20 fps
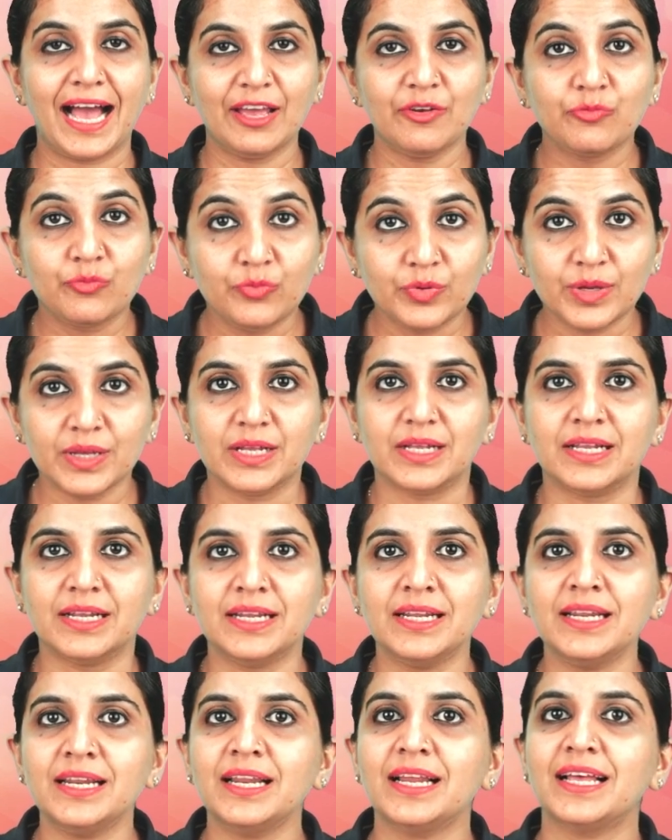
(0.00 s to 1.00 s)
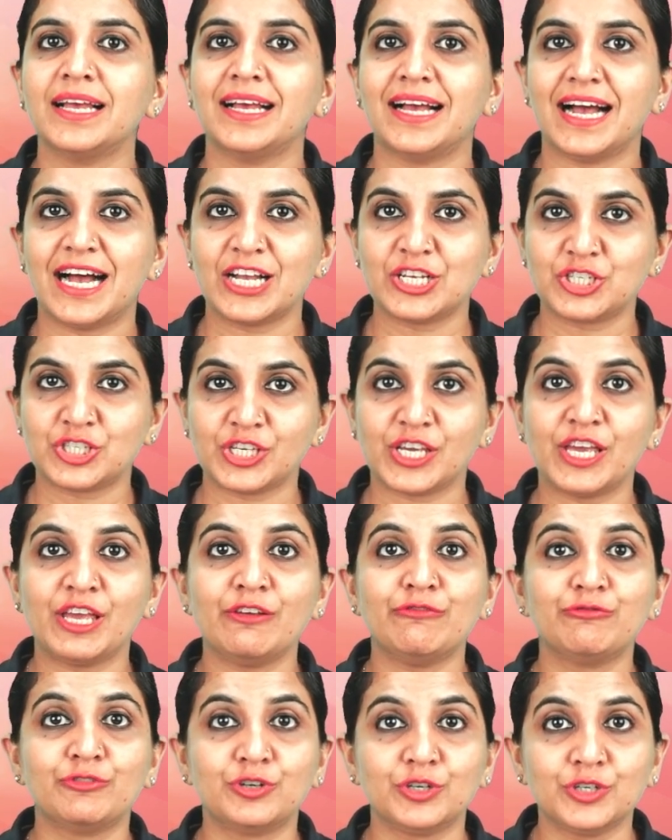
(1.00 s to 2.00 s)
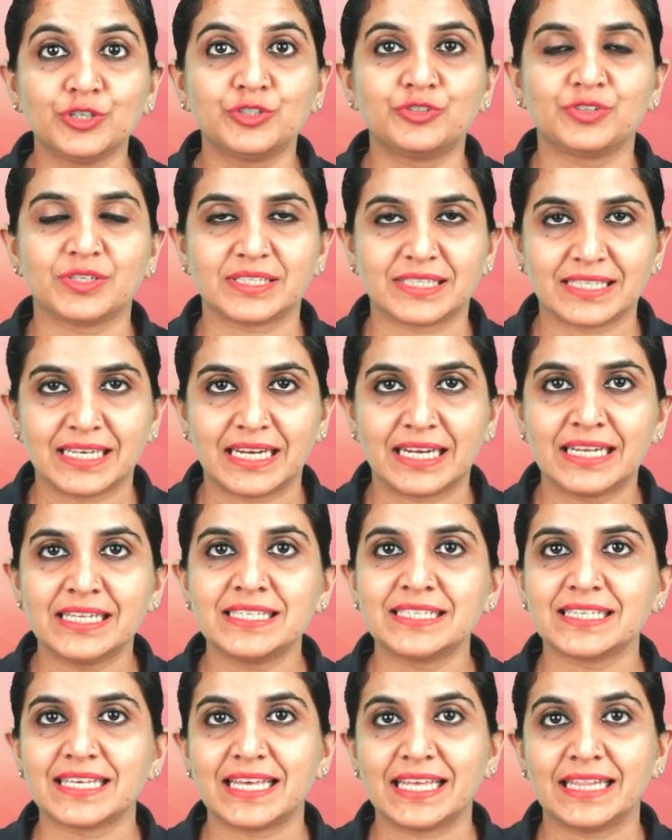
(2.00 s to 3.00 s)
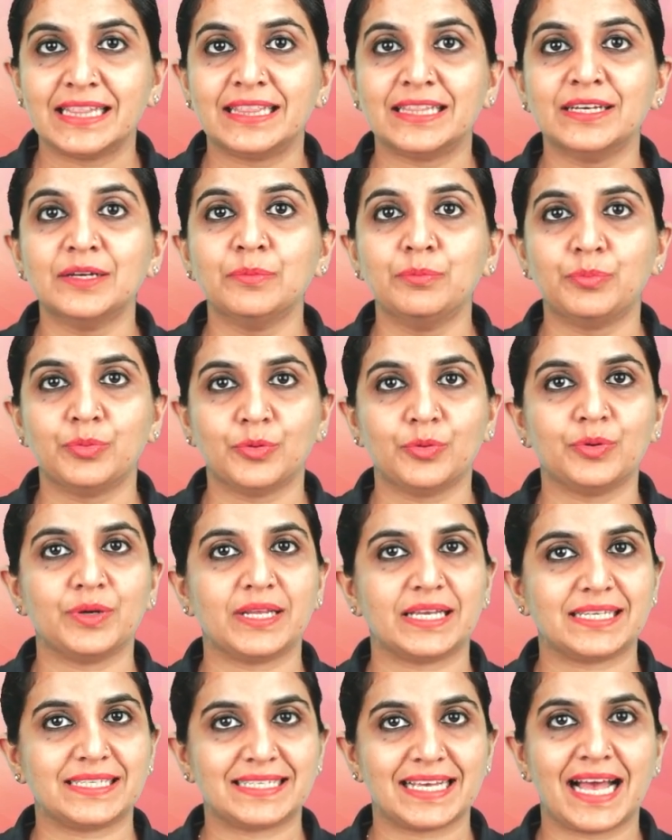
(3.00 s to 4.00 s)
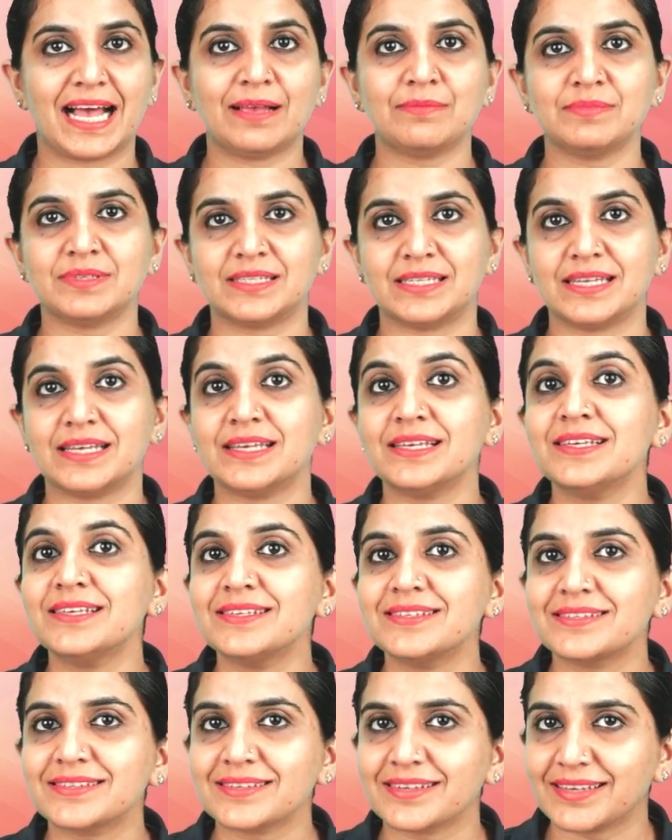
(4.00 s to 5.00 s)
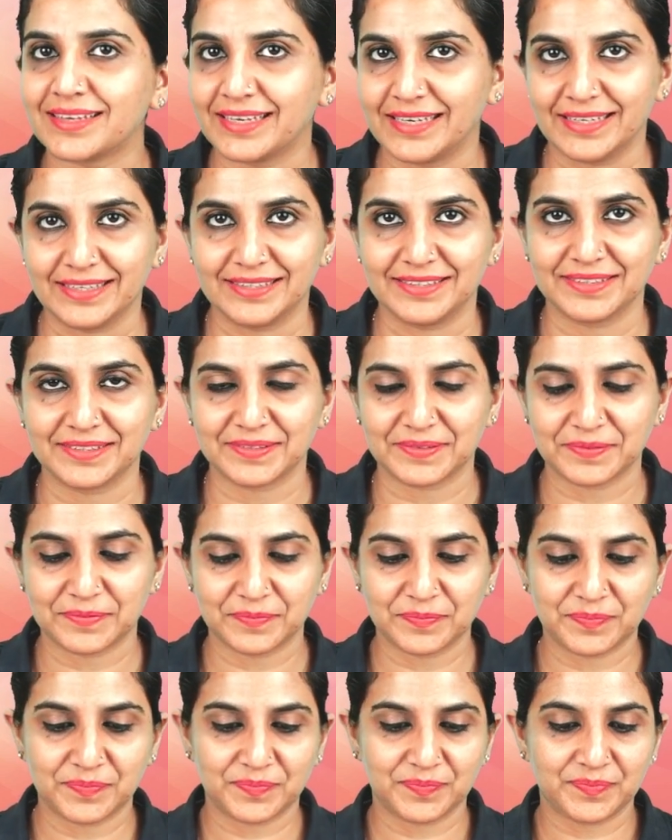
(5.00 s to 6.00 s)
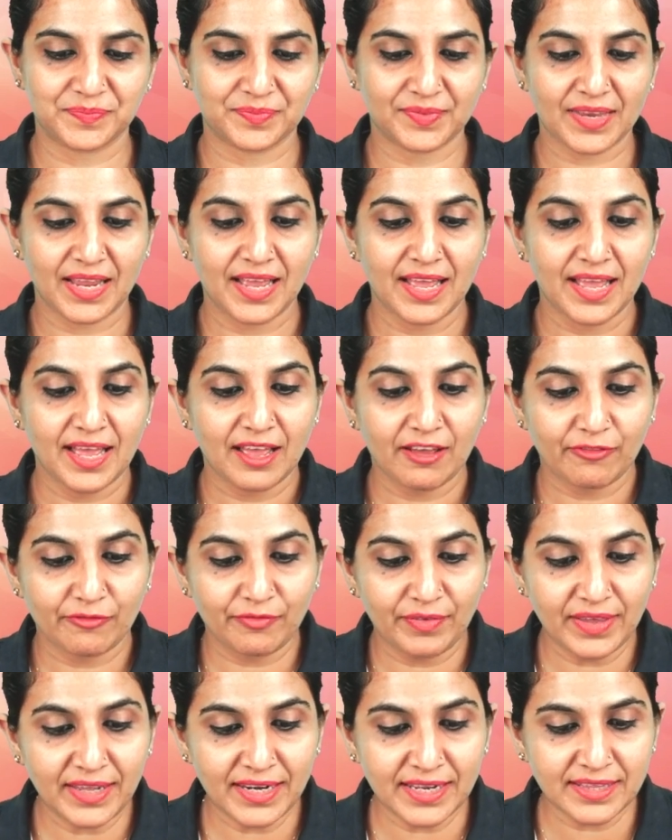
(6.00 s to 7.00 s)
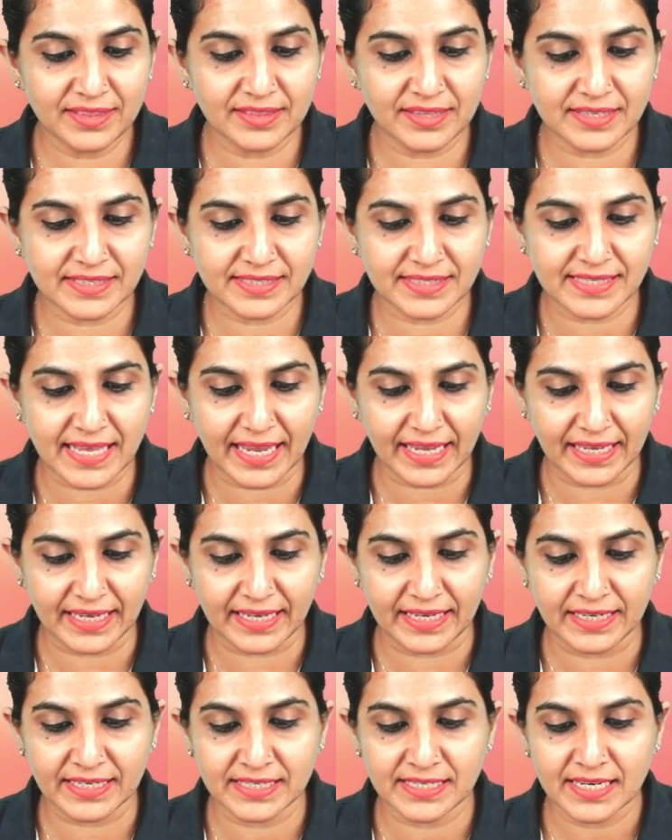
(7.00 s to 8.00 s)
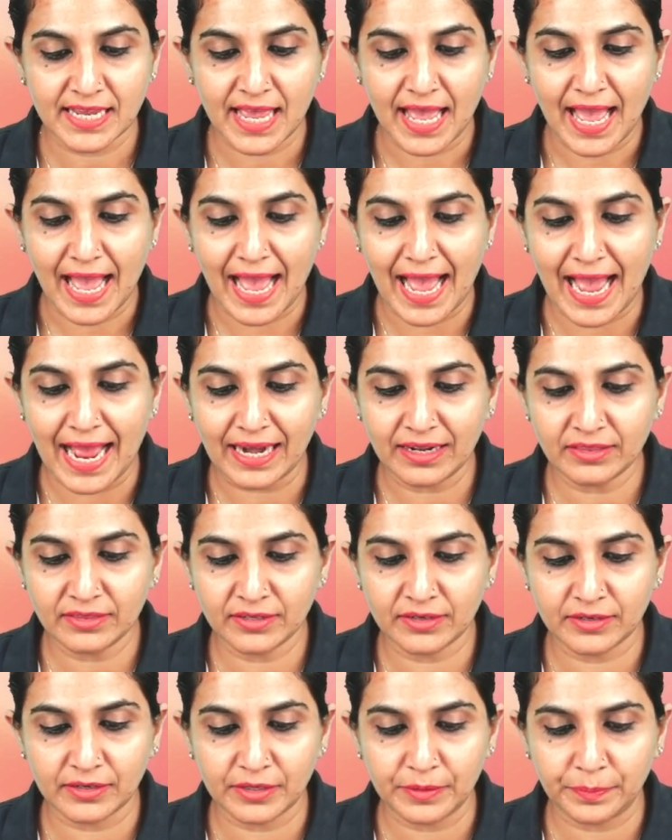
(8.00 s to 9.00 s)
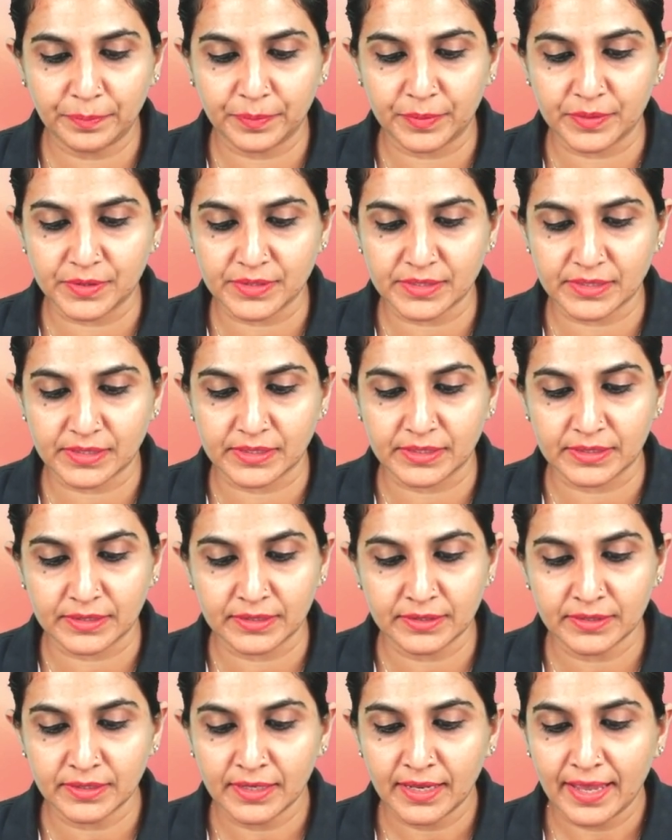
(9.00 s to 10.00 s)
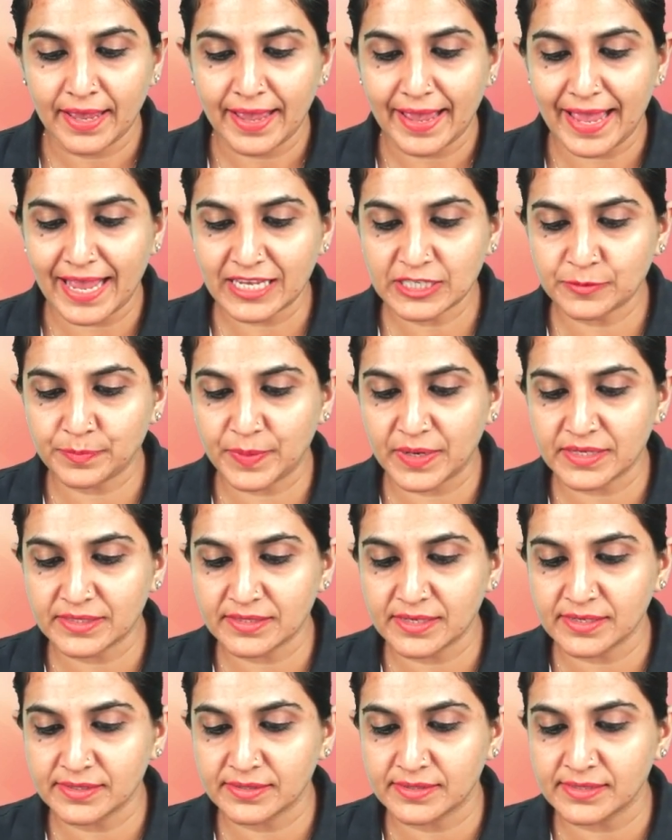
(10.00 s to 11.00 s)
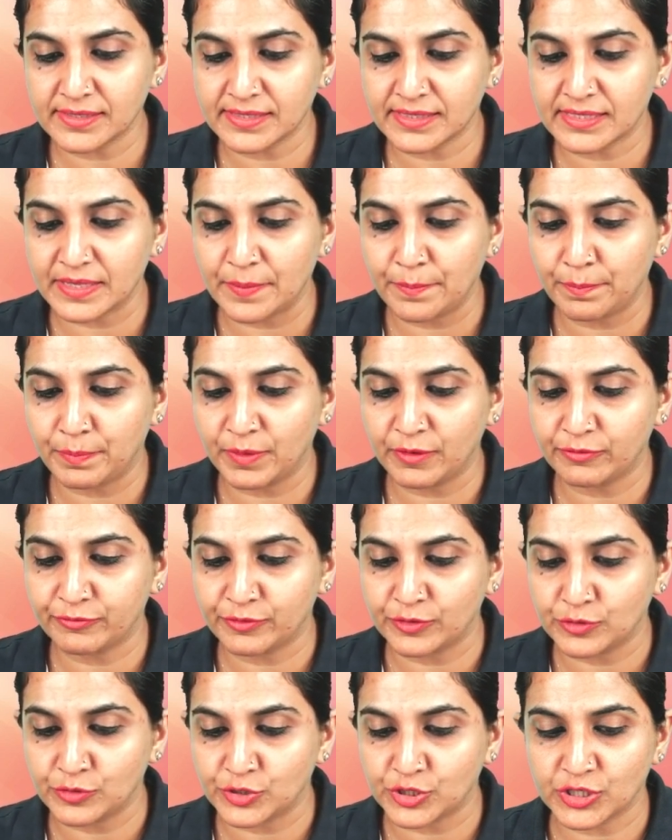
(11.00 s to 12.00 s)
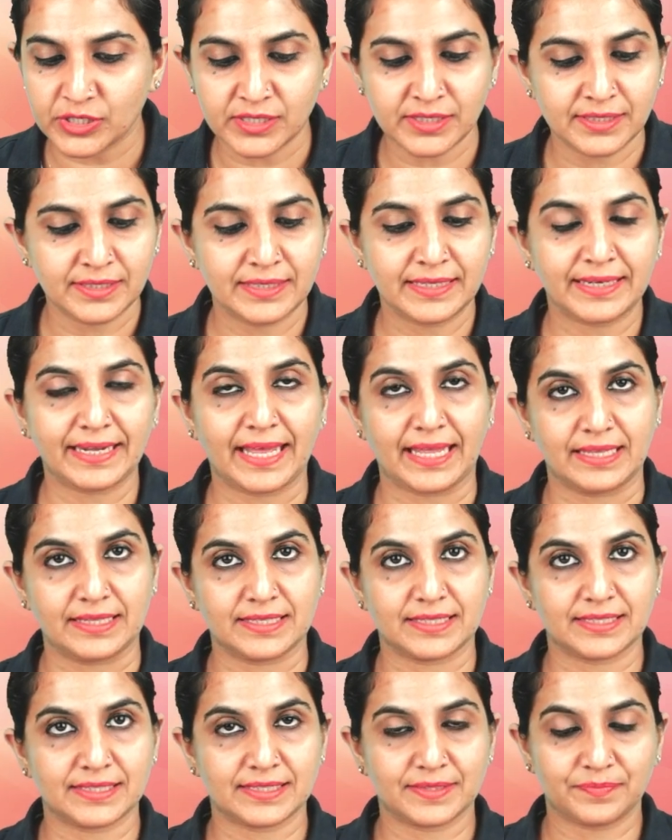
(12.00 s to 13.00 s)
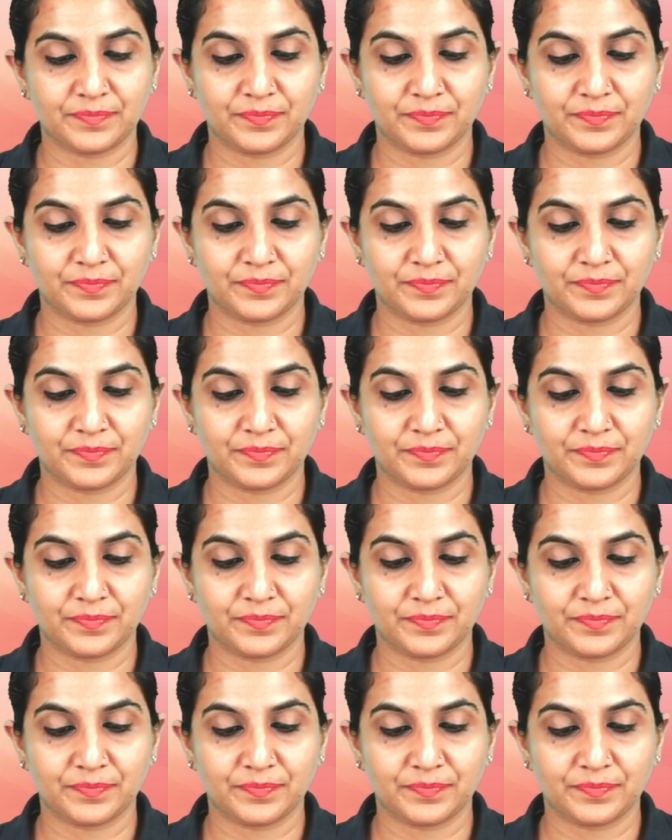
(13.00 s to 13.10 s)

will achieve good results in the board exams this year. Will in the second and third person expresses the simple future tense.